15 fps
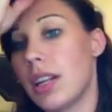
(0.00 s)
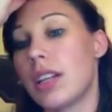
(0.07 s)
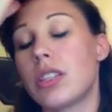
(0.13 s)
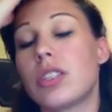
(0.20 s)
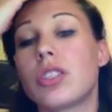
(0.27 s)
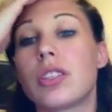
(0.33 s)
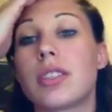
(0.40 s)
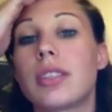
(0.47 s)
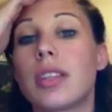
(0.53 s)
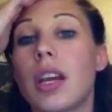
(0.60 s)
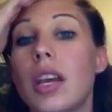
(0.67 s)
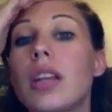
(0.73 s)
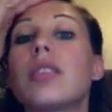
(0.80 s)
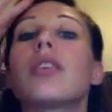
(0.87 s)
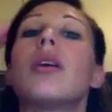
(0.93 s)

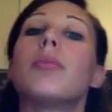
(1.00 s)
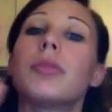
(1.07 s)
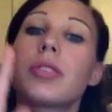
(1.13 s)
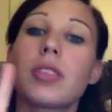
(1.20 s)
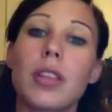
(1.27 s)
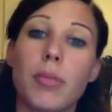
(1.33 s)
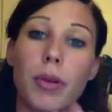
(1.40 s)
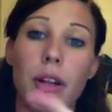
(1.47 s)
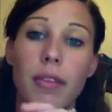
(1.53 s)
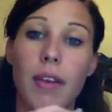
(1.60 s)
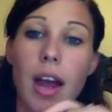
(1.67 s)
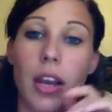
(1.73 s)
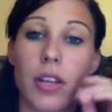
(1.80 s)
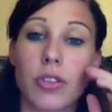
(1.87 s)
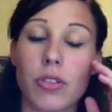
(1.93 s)
It's almost to the point of
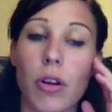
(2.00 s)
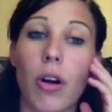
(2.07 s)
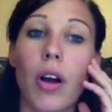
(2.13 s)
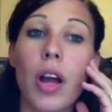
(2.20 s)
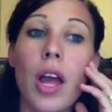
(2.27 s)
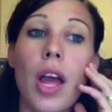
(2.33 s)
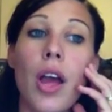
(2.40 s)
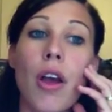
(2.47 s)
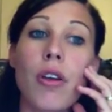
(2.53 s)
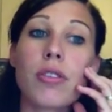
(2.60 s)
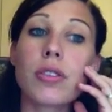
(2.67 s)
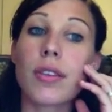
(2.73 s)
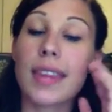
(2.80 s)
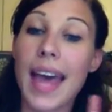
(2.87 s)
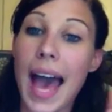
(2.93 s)
out of control.
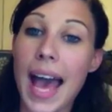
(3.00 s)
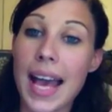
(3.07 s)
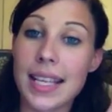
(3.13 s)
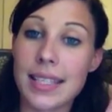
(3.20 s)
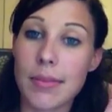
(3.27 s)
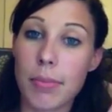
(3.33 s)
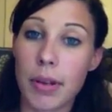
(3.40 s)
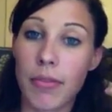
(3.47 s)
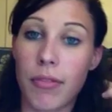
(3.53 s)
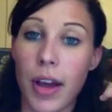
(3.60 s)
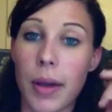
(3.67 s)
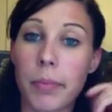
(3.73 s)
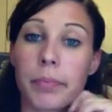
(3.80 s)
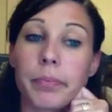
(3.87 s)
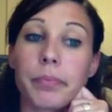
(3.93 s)
So that hasn't been
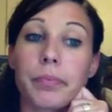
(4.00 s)
fun.